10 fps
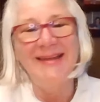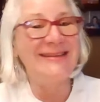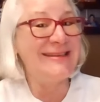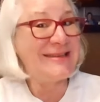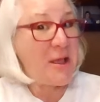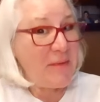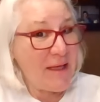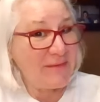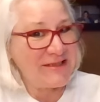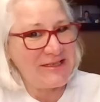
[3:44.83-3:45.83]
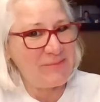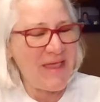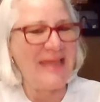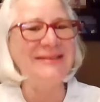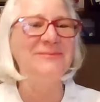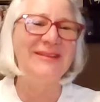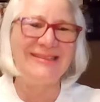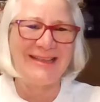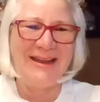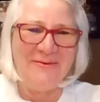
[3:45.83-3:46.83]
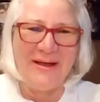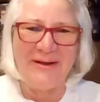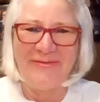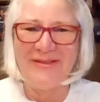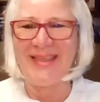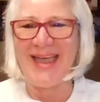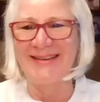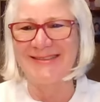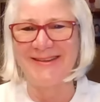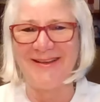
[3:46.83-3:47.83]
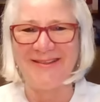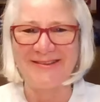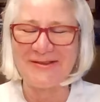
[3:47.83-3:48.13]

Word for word: didn't tell me how much he spent, but he said he won a few $1,000s.